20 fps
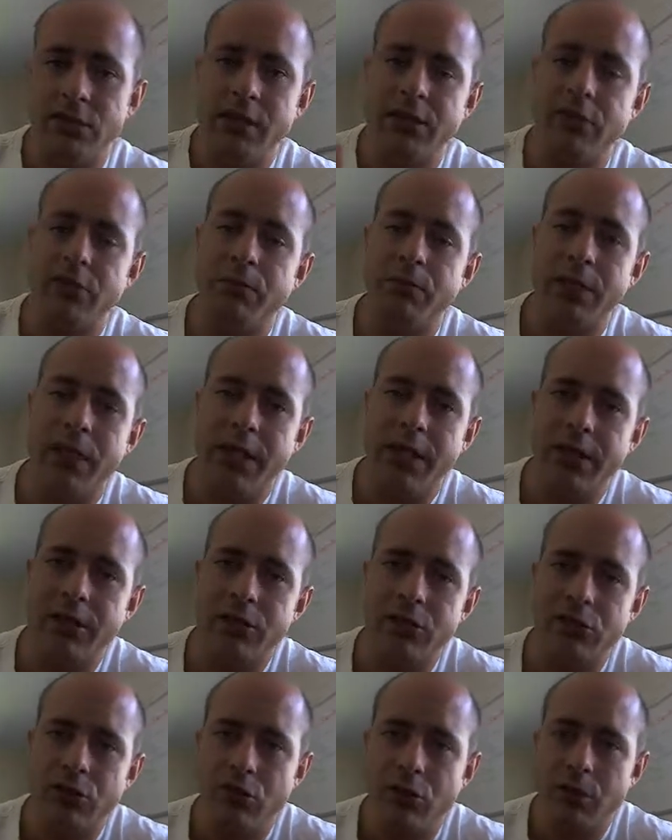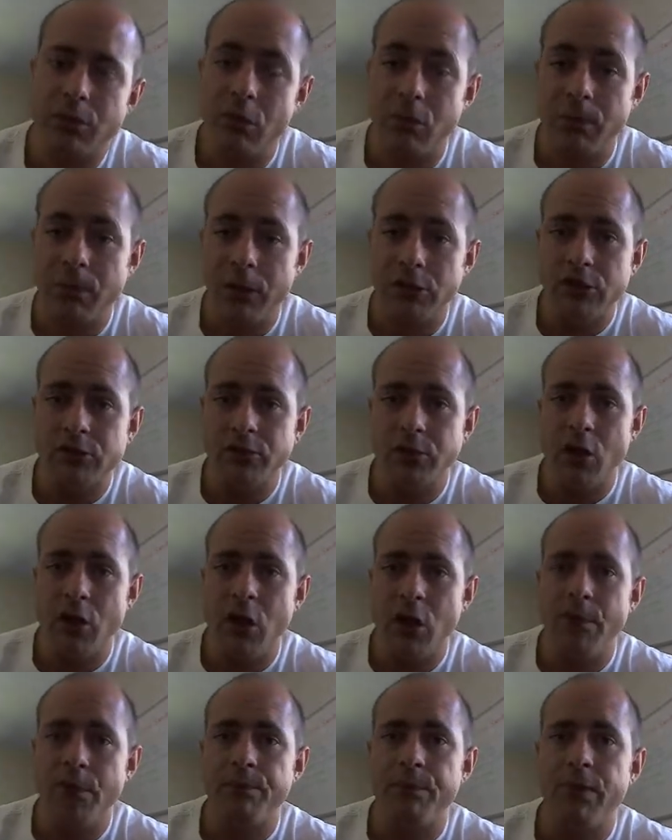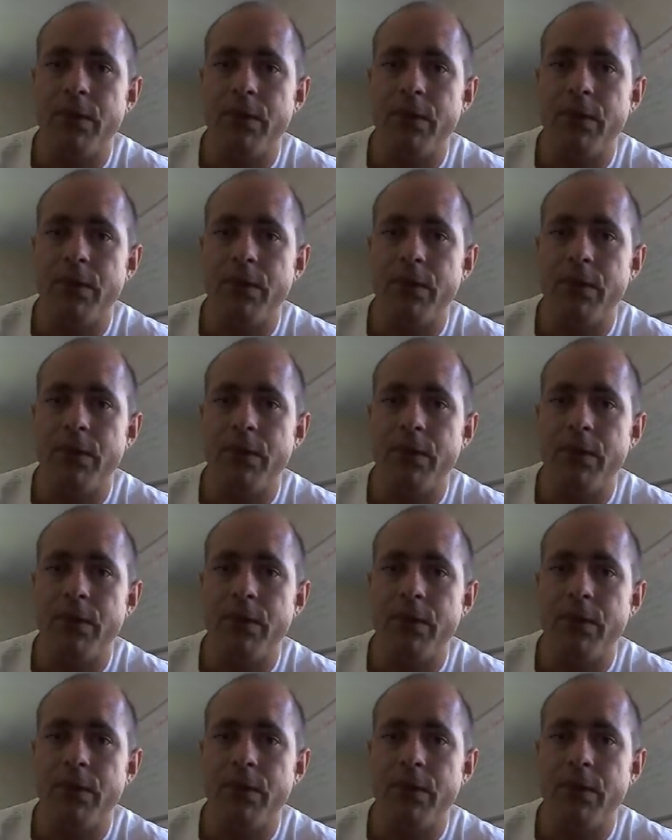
There should be a link to the blog post below.